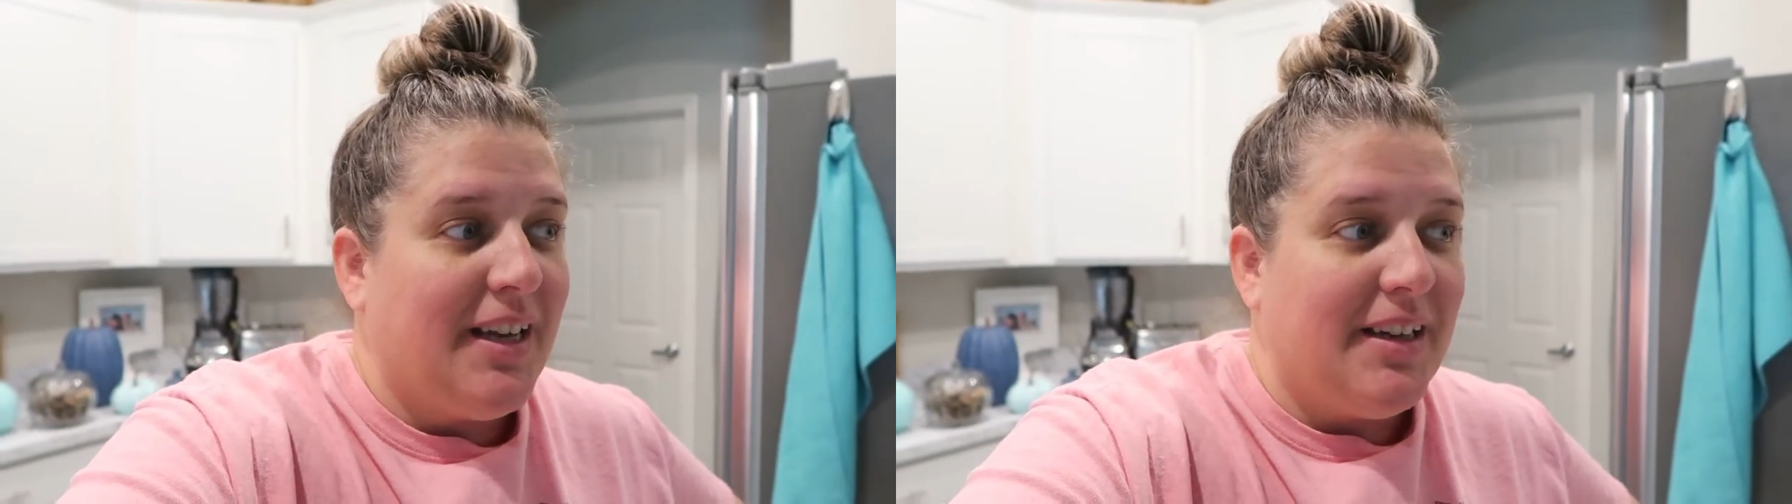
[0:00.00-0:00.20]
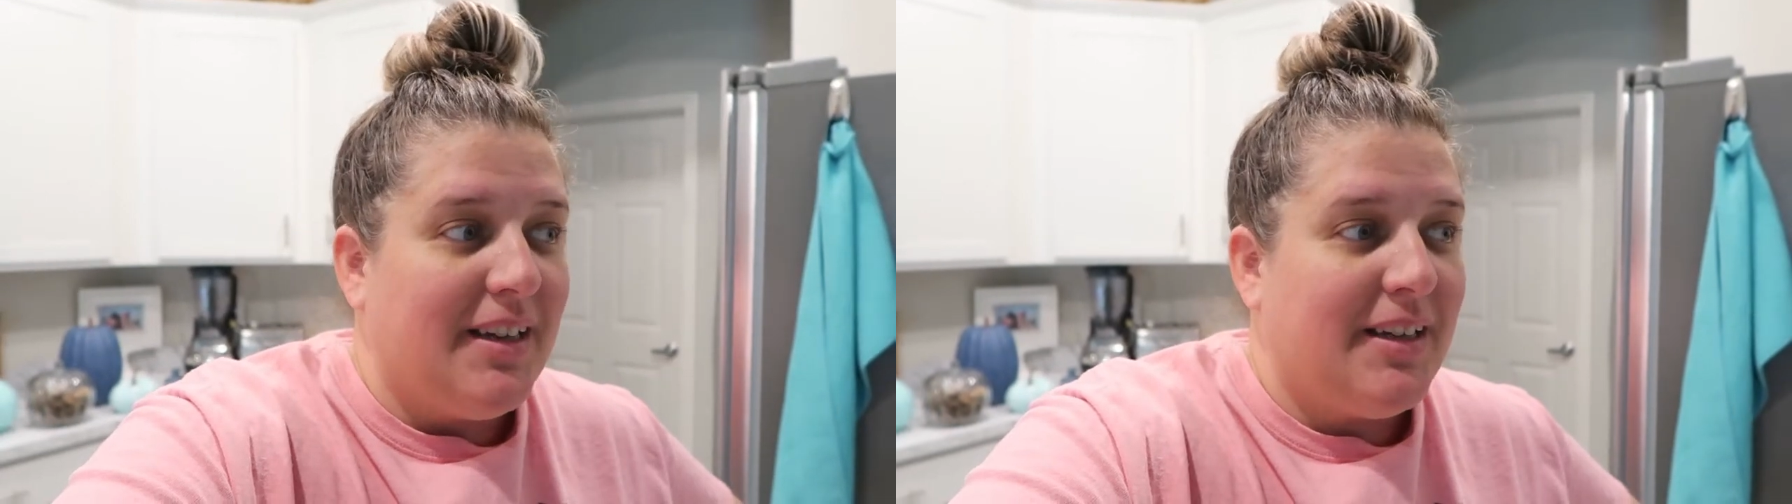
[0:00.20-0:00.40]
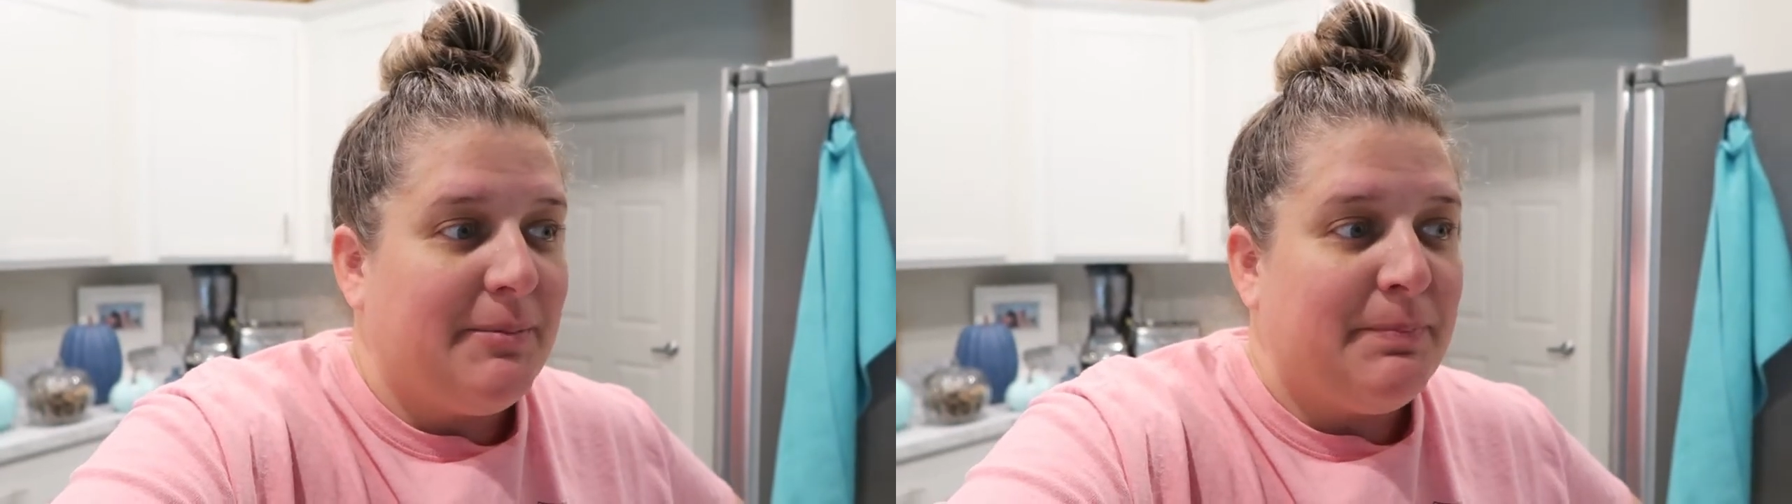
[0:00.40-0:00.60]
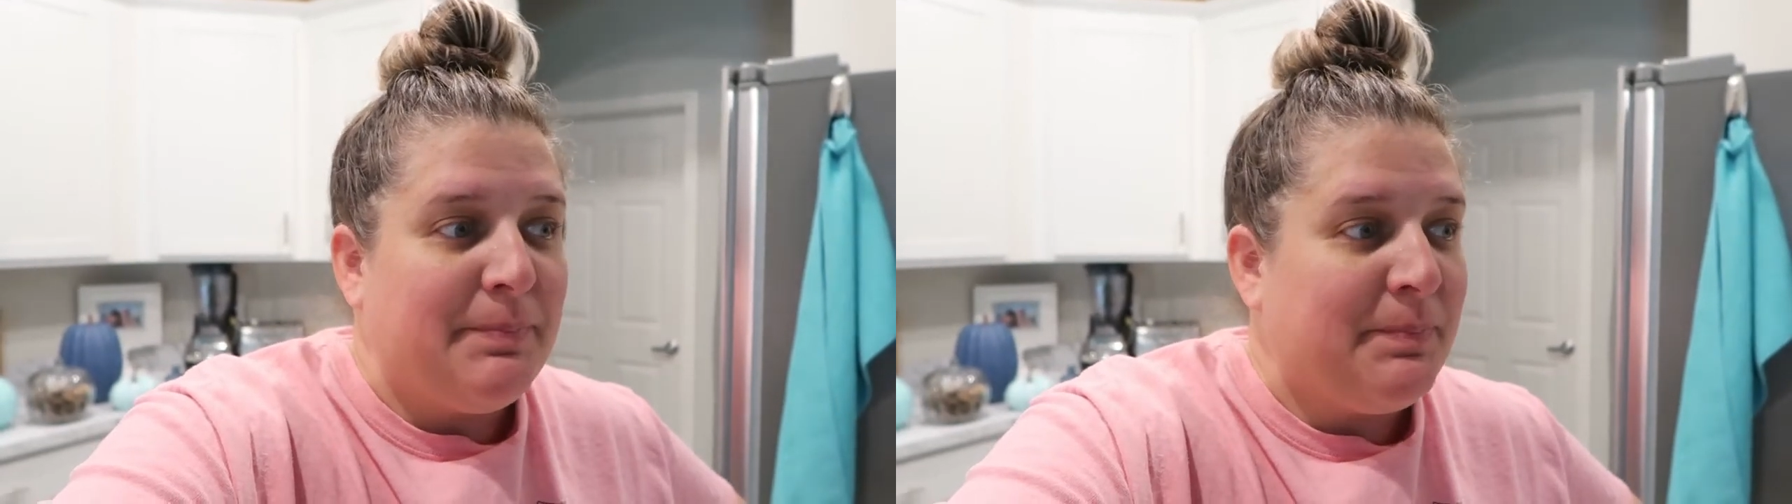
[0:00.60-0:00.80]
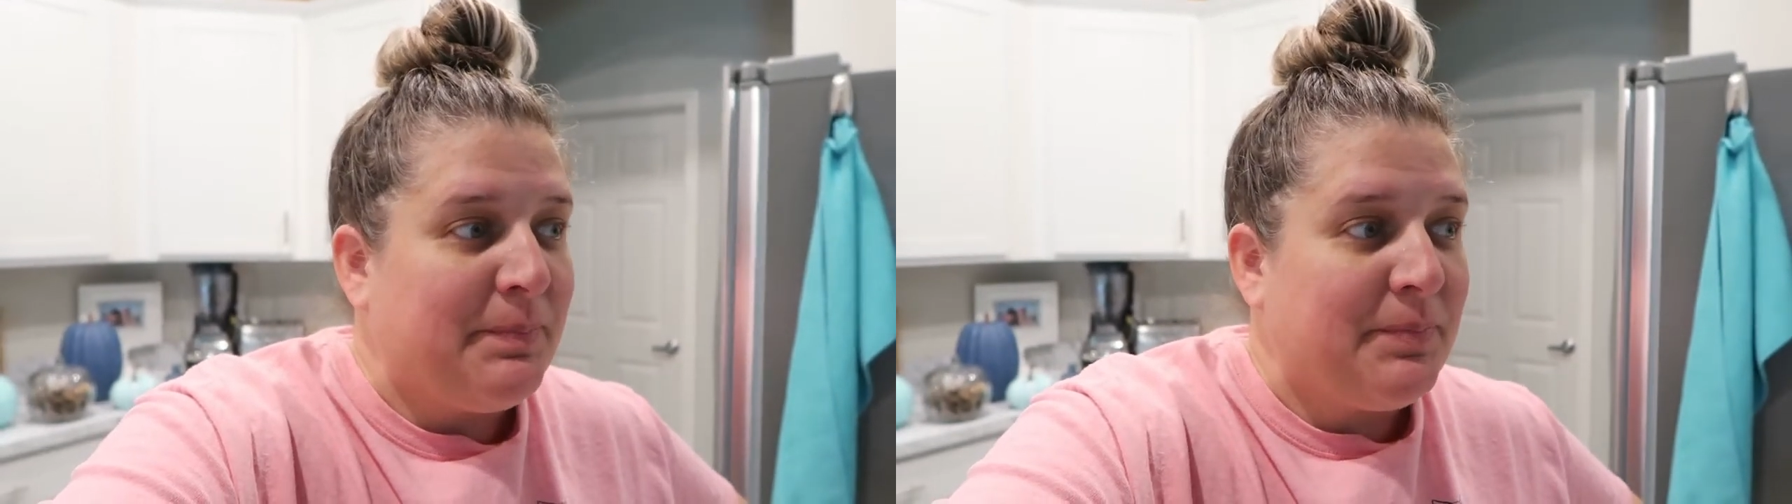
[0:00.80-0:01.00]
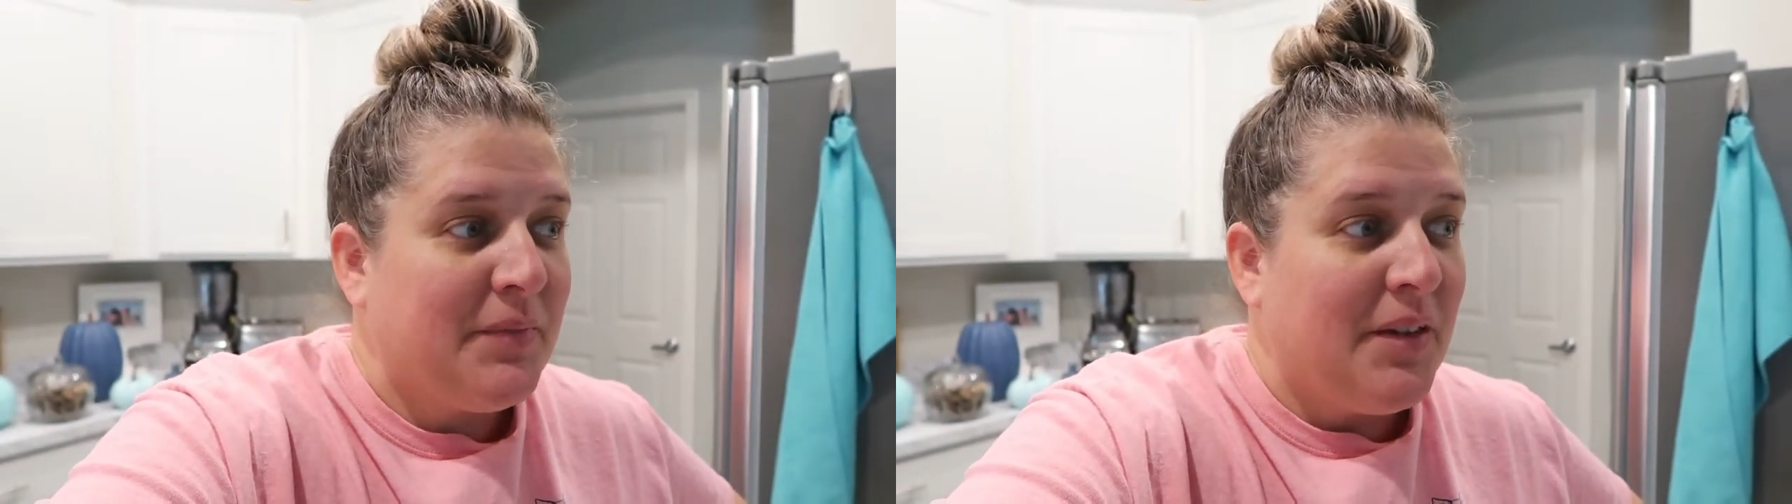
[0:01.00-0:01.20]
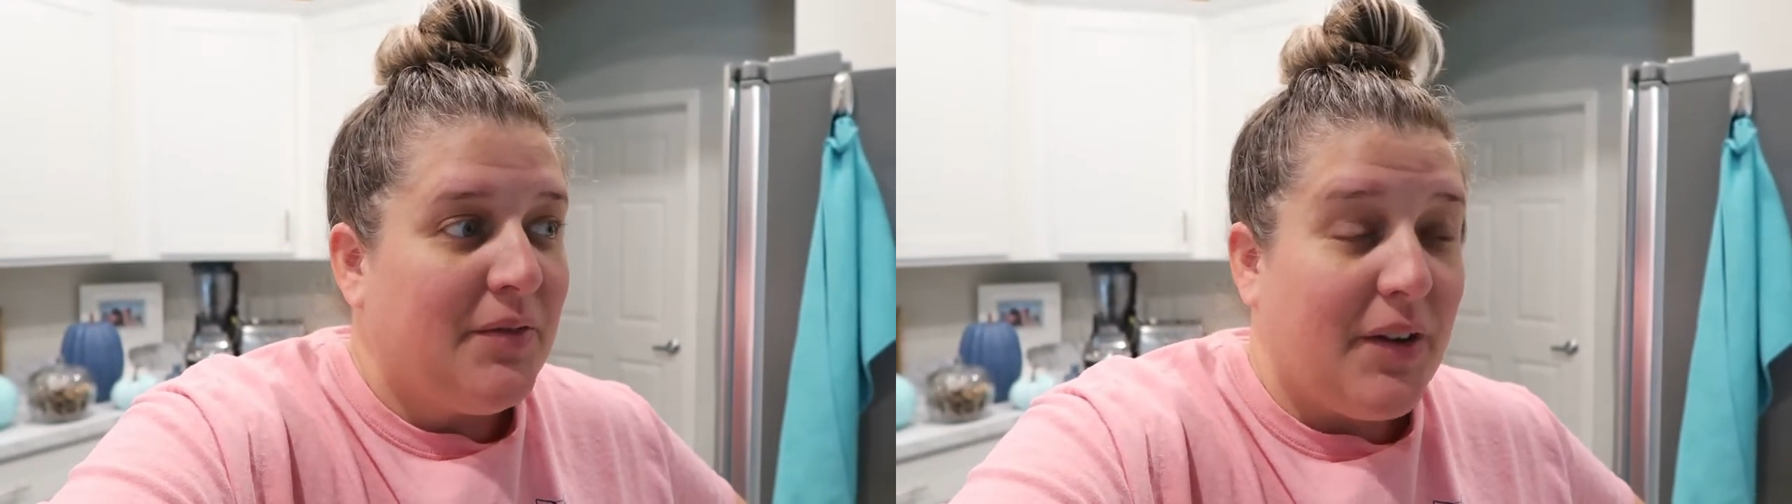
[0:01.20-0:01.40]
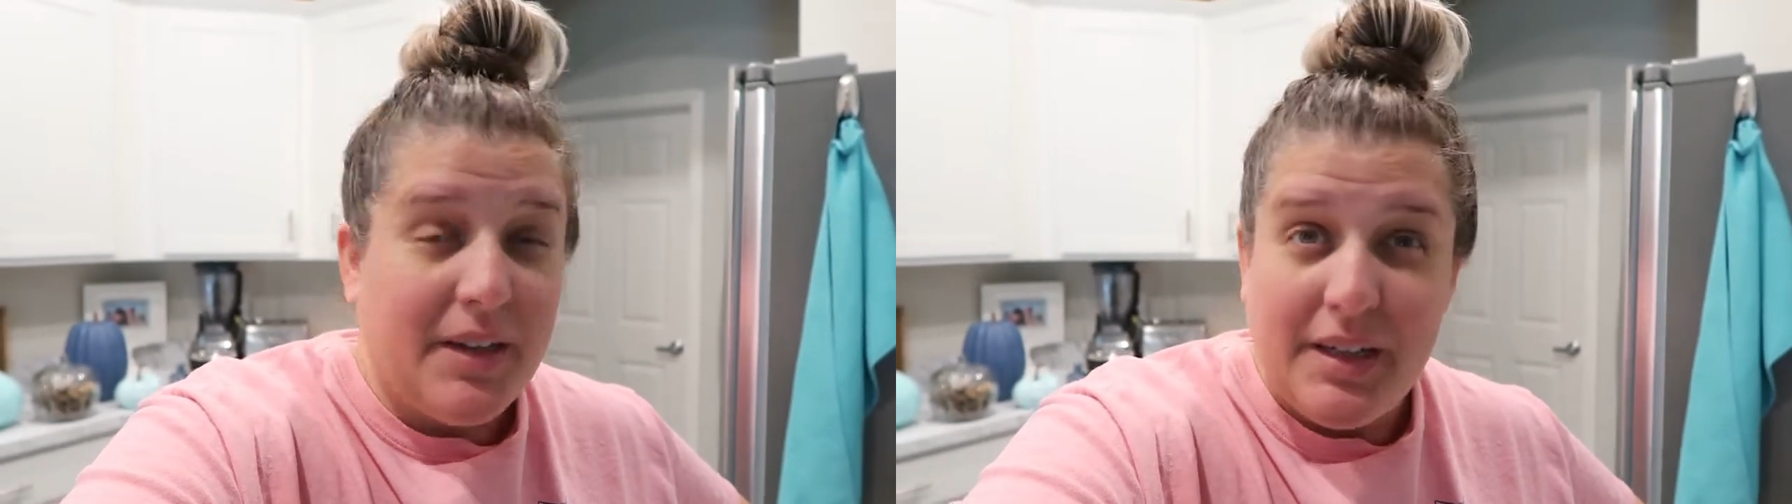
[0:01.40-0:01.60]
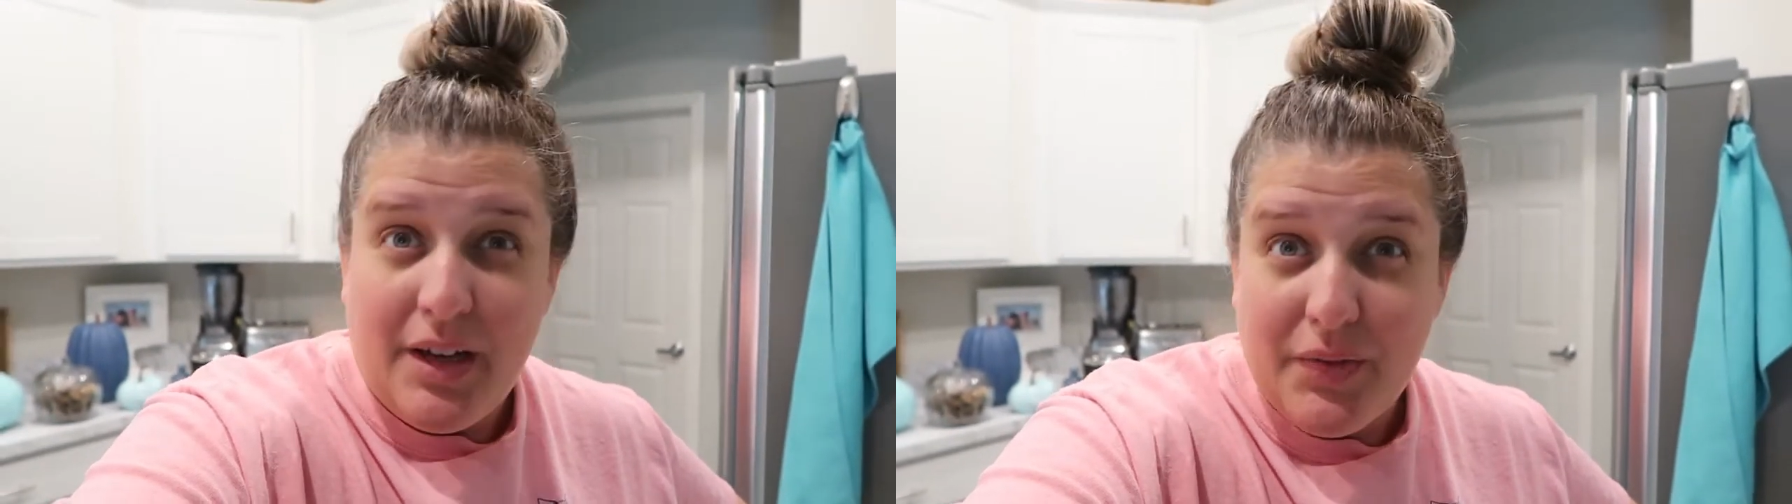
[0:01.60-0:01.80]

finding